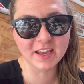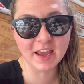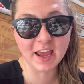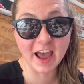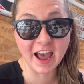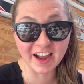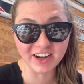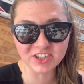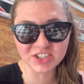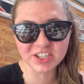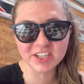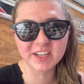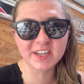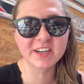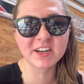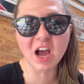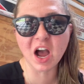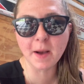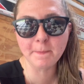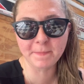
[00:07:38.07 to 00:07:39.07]
Actually
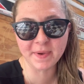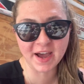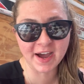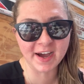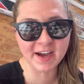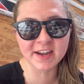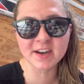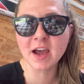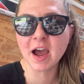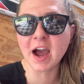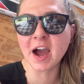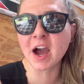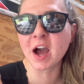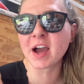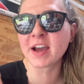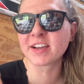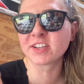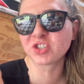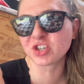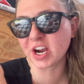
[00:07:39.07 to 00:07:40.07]
not bad.
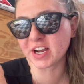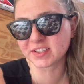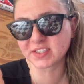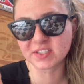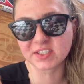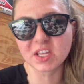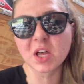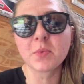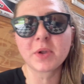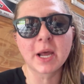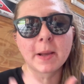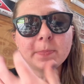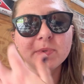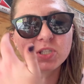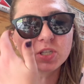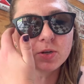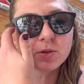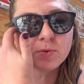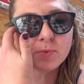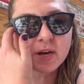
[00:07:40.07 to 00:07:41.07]
I tried to slow it up
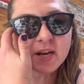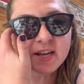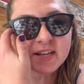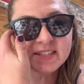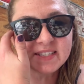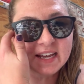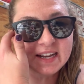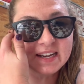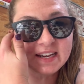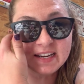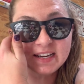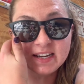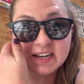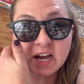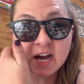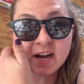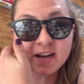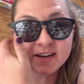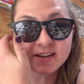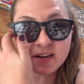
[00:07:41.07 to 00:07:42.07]
to a
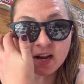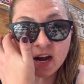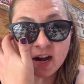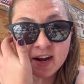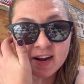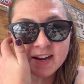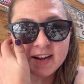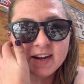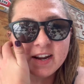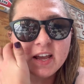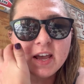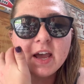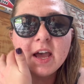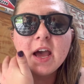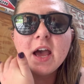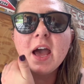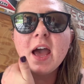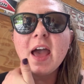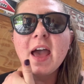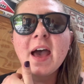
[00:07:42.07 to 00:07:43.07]
1089.9
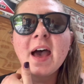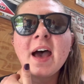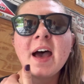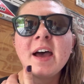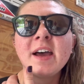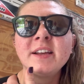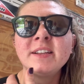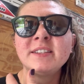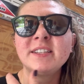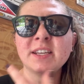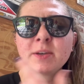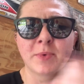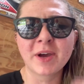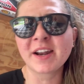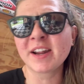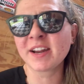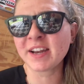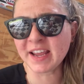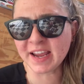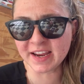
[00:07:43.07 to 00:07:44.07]
and it
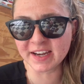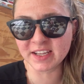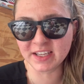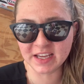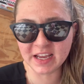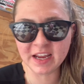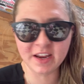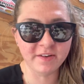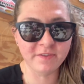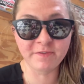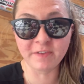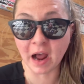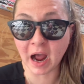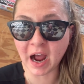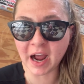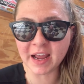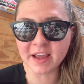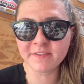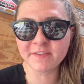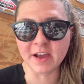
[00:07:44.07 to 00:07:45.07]
went an
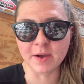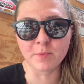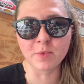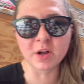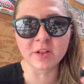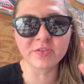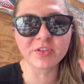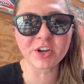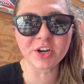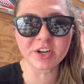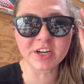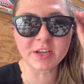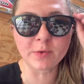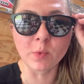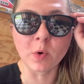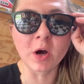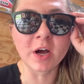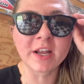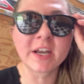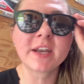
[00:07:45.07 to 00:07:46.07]
88.5 at
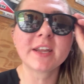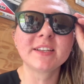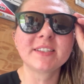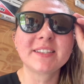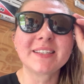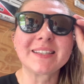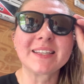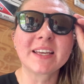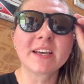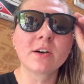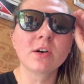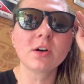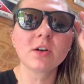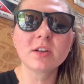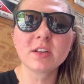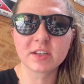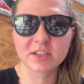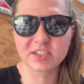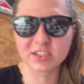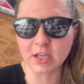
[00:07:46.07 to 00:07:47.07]
131 still,
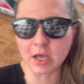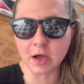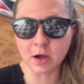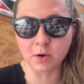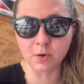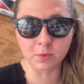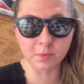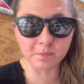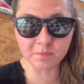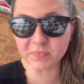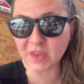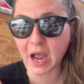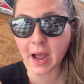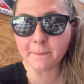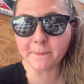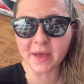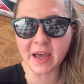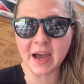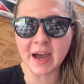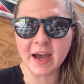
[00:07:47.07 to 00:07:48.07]
so not
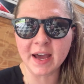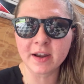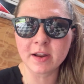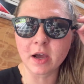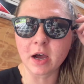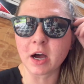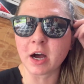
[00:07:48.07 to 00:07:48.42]
bad.